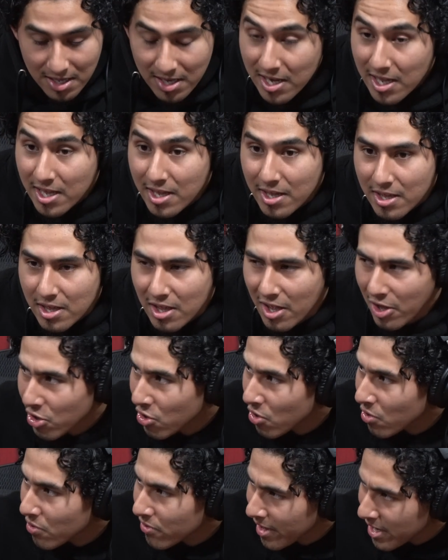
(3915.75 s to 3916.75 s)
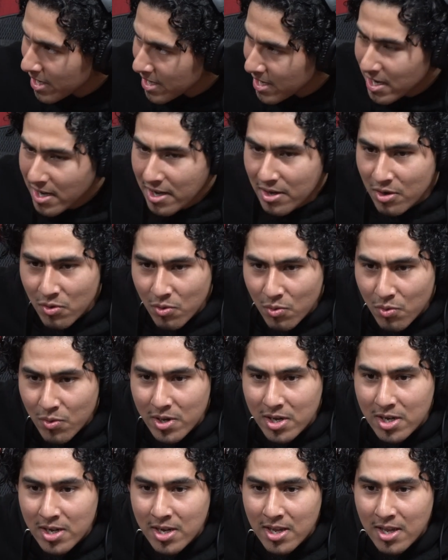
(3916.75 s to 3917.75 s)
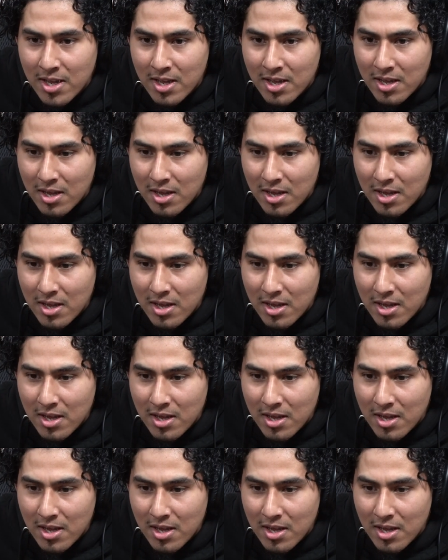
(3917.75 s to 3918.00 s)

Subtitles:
And you know, they did a new one.